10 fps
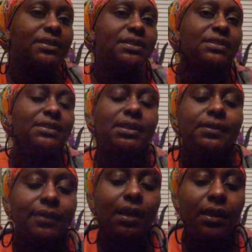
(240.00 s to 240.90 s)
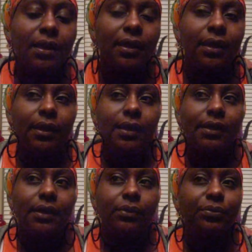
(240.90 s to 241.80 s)
This is it.
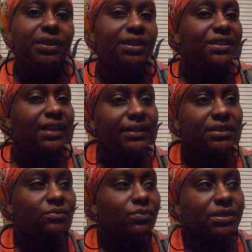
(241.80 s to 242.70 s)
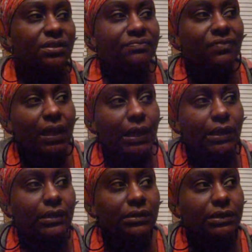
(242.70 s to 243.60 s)
Reconnected with some
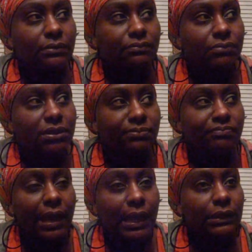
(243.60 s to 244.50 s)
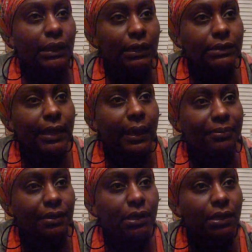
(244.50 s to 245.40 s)
things. Some bad things
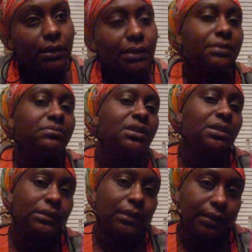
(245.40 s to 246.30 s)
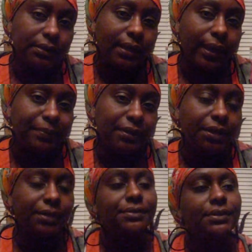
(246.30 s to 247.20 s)
happened here, and some good things happened
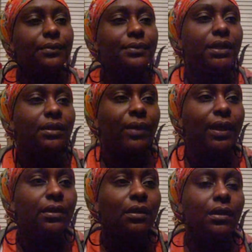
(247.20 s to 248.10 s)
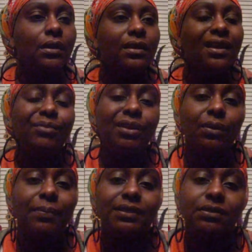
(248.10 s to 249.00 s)
here. So anyway, I want to
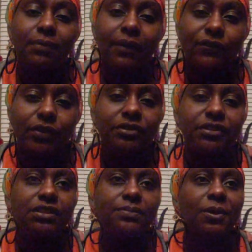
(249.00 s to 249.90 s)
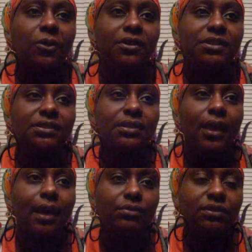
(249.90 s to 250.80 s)
go back to my first experience.
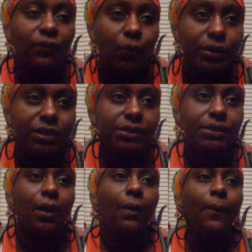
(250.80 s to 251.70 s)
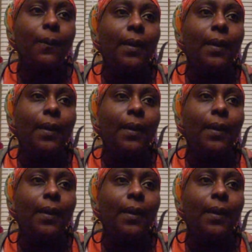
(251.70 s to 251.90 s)
I was 4 years old,